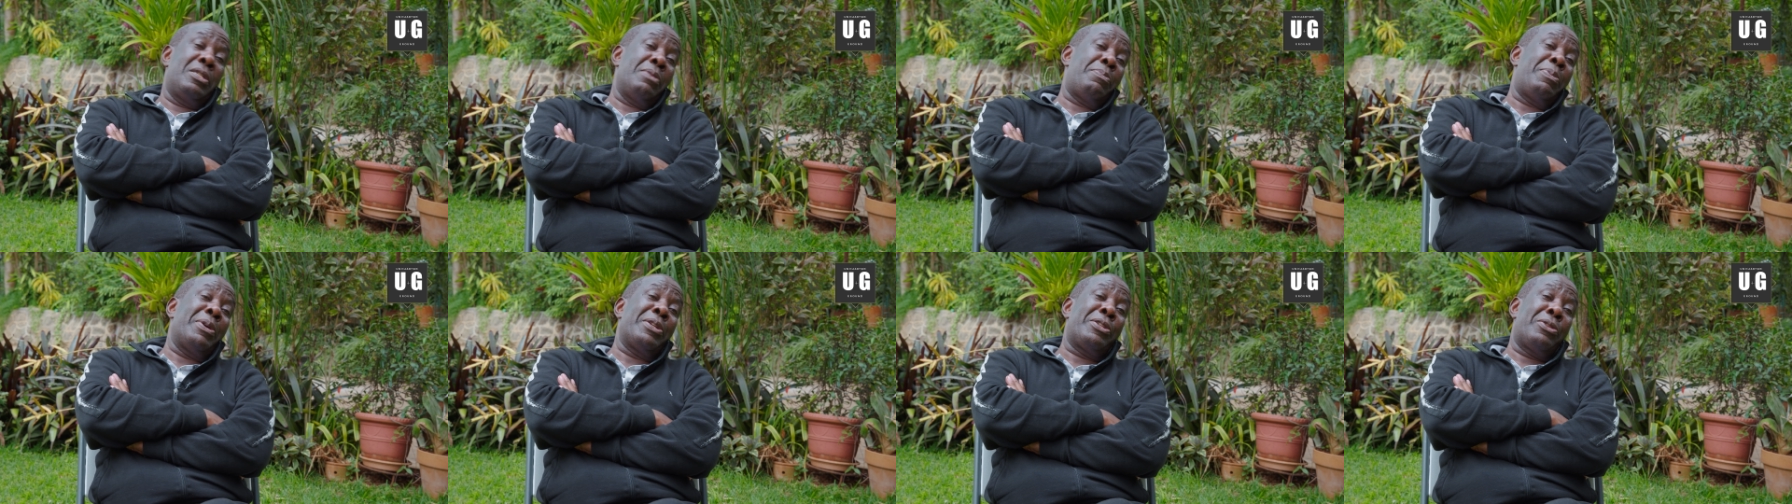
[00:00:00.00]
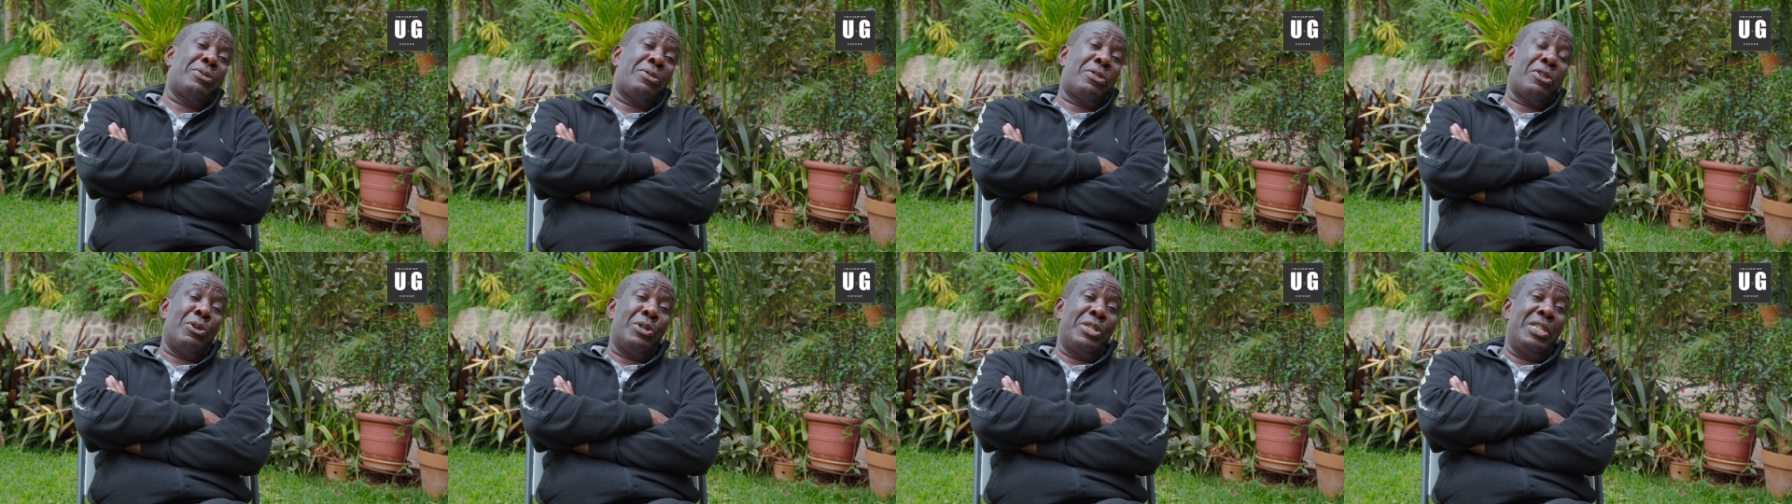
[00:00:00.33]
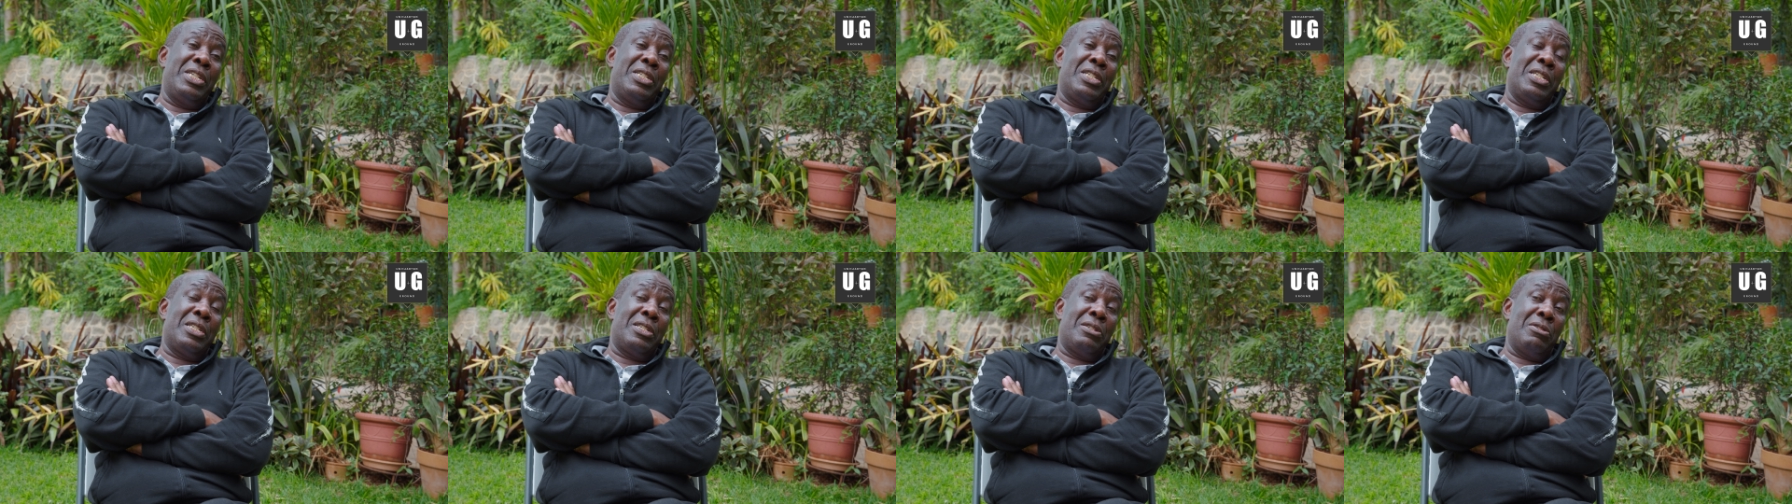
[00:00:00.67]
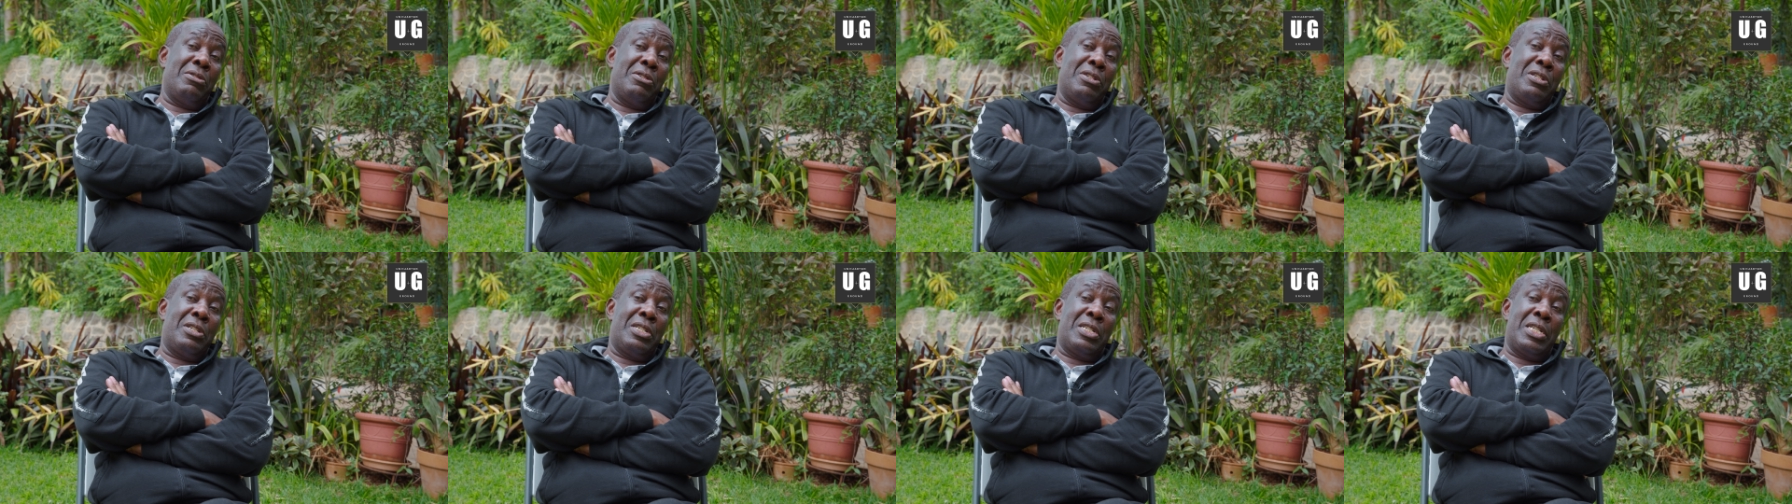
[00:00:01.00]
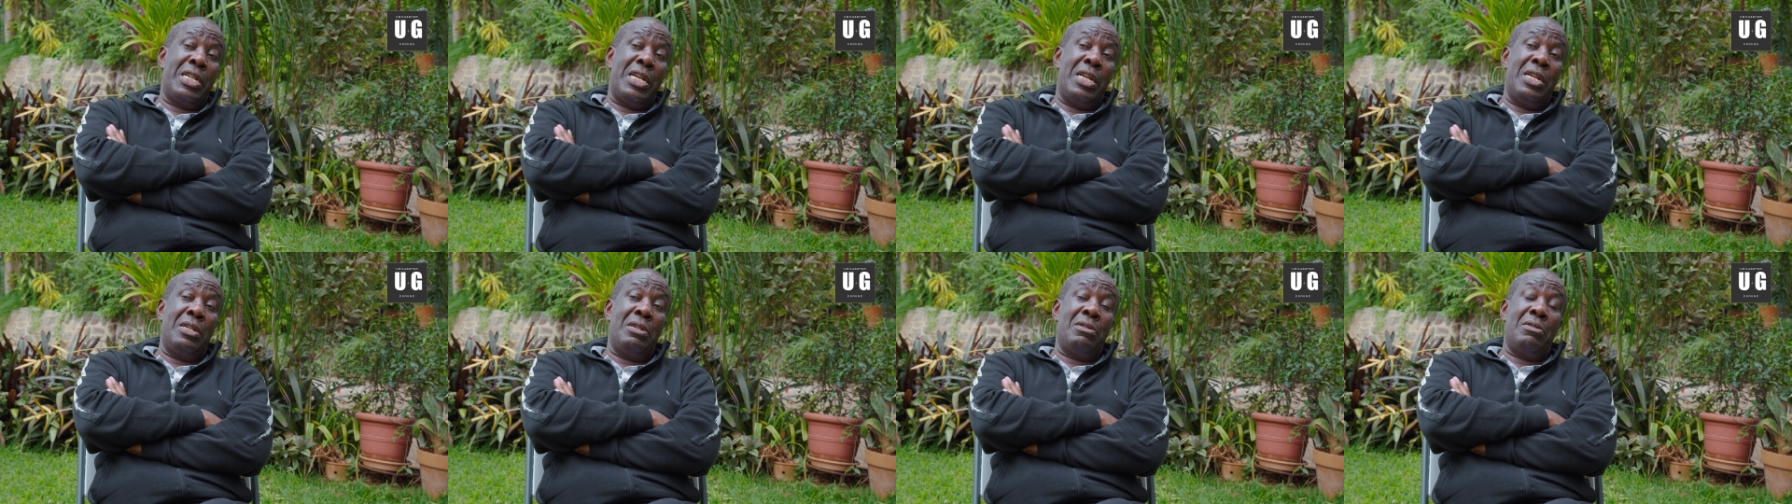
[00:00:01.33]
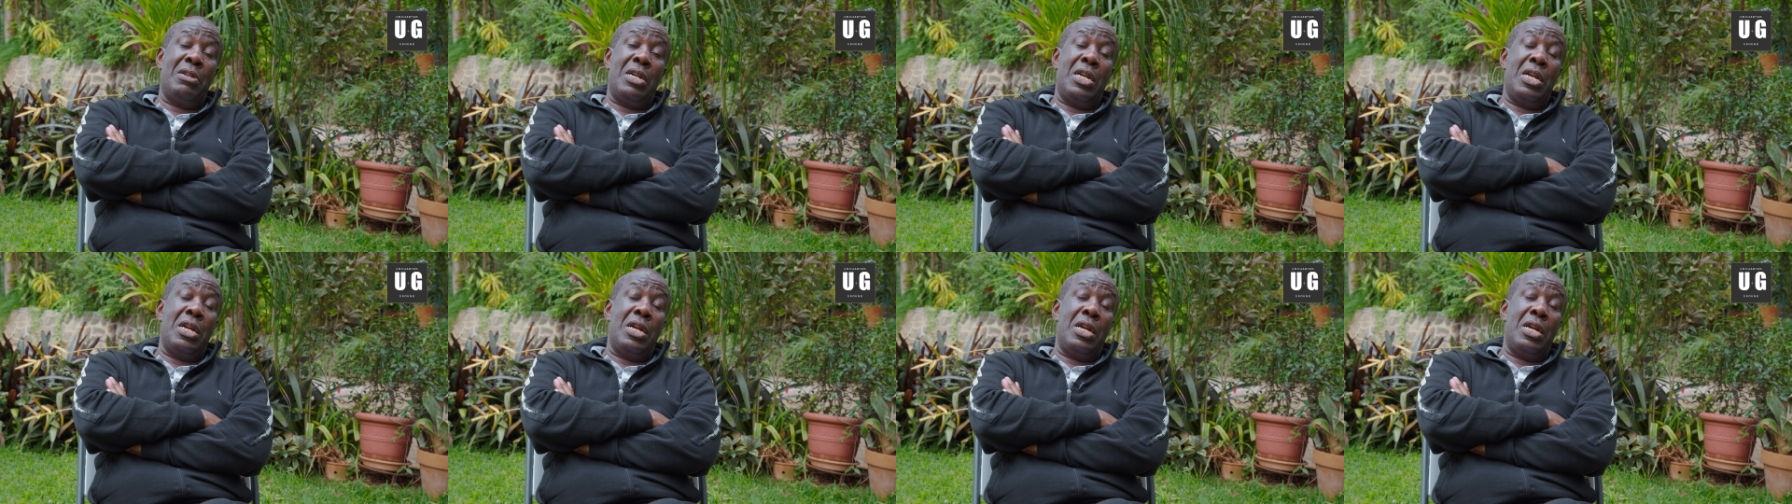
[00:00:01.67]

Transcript: pathologist is not saying